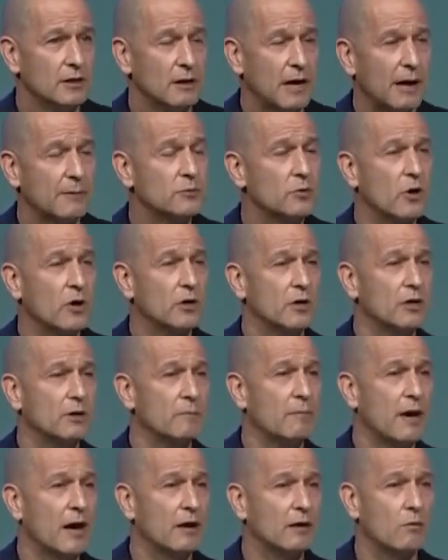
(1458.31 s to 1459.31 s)
I'm talking
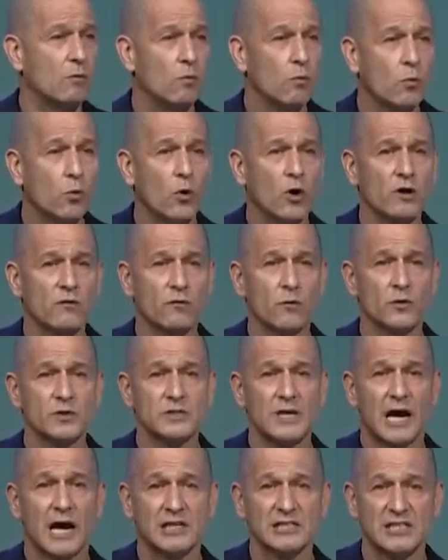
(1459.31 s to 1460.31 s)
about workforce
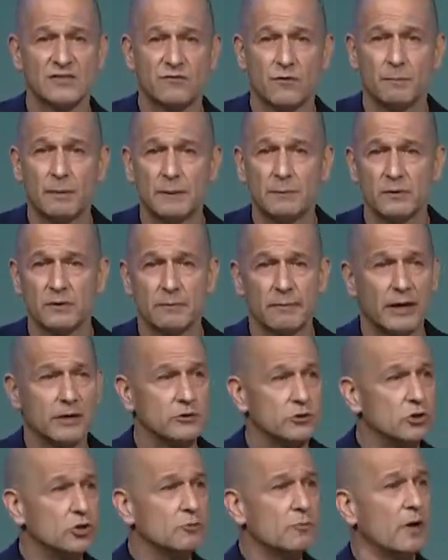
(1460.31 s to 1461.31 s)
housing for people that make too